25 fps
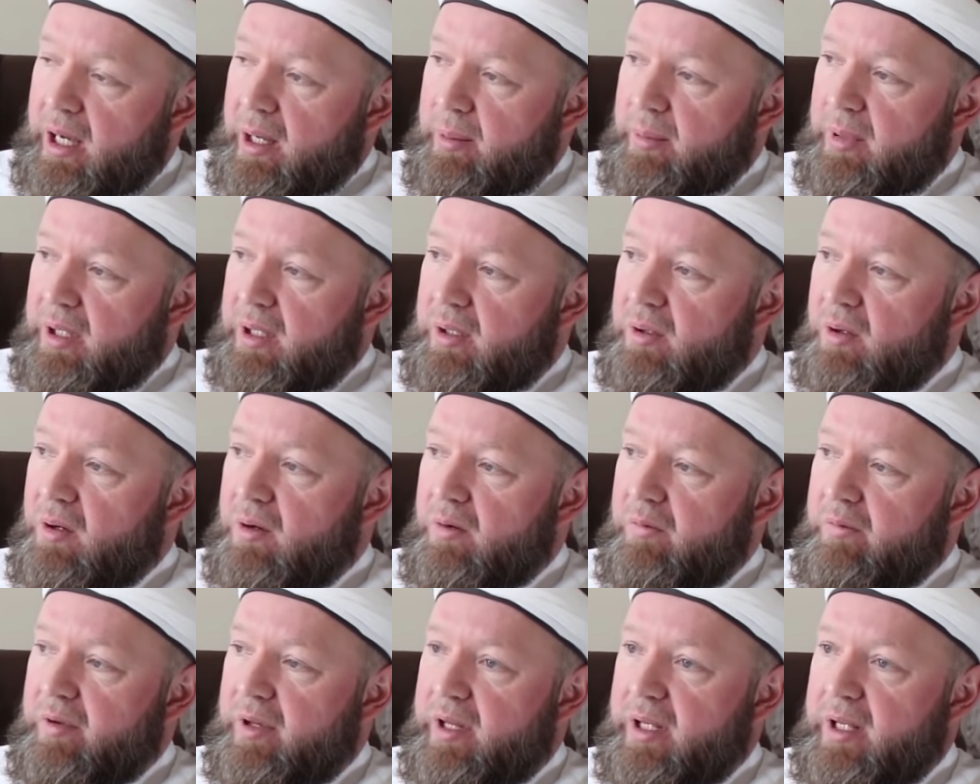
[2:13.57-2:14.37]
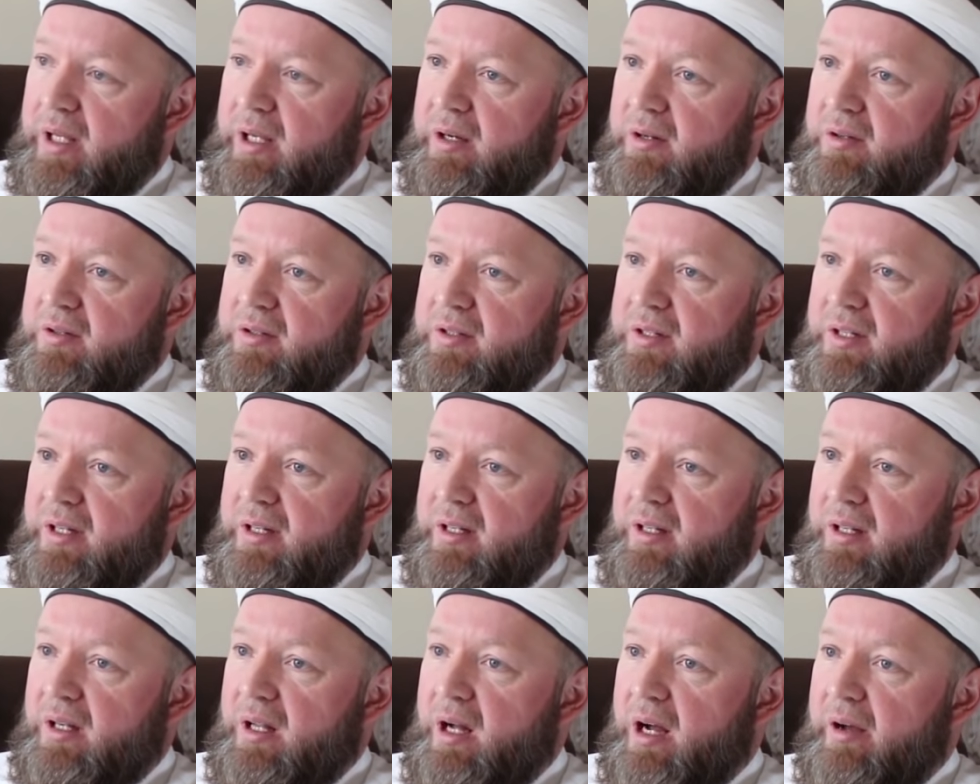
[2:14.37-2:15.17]
I mean, over the years,
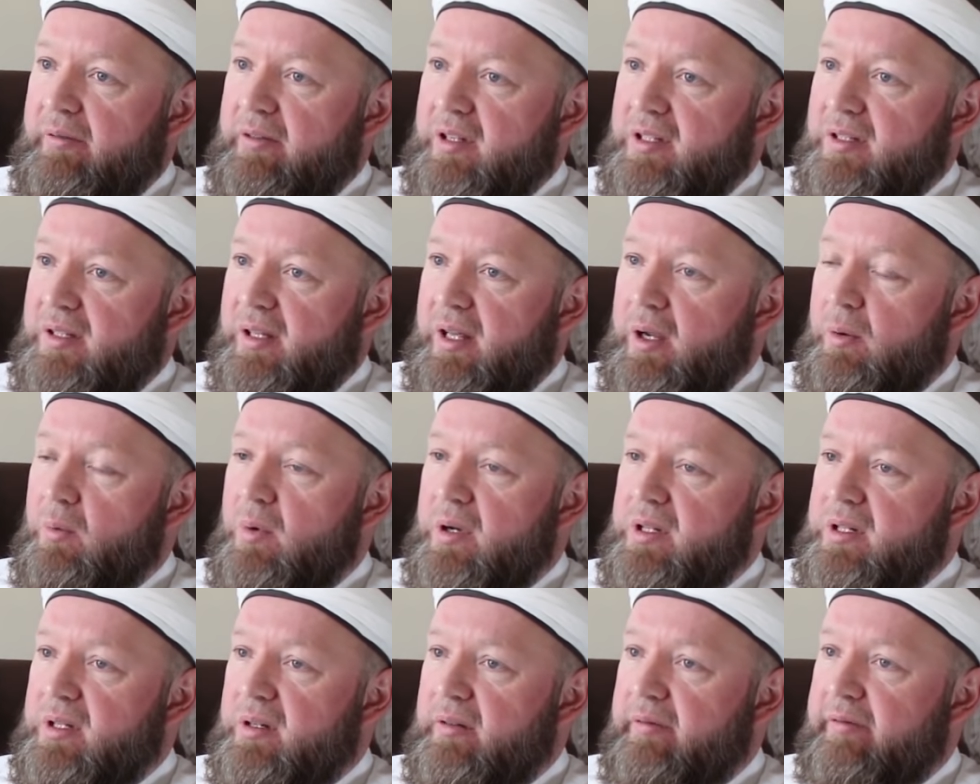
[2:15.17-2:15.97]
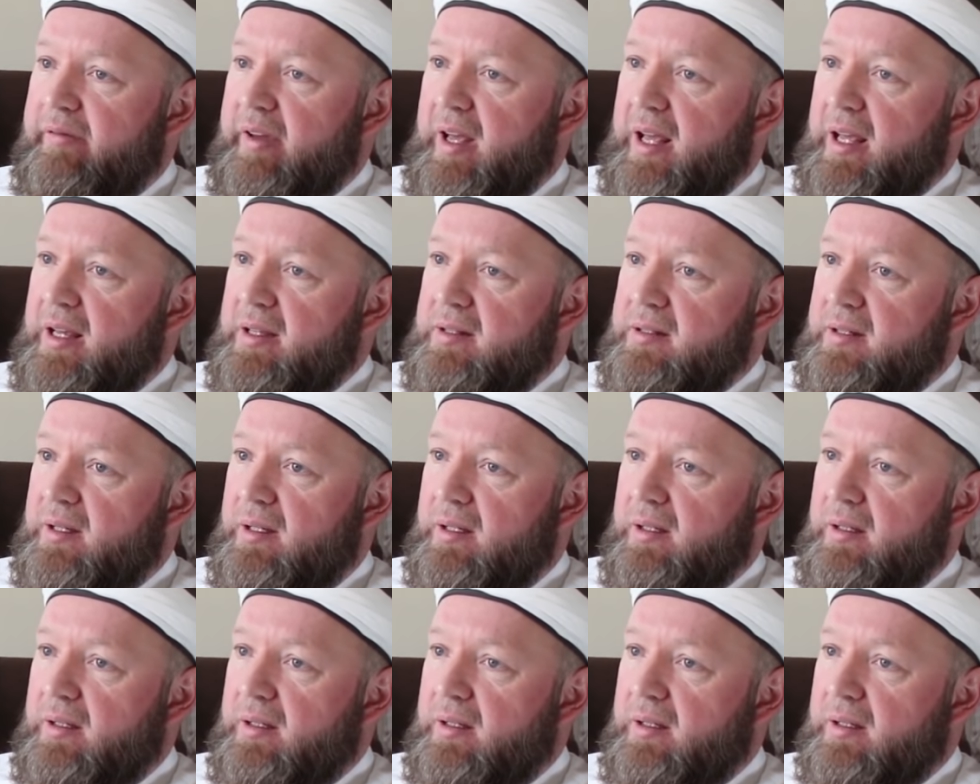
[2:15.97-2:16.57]
it, obviously it wasn't a phase,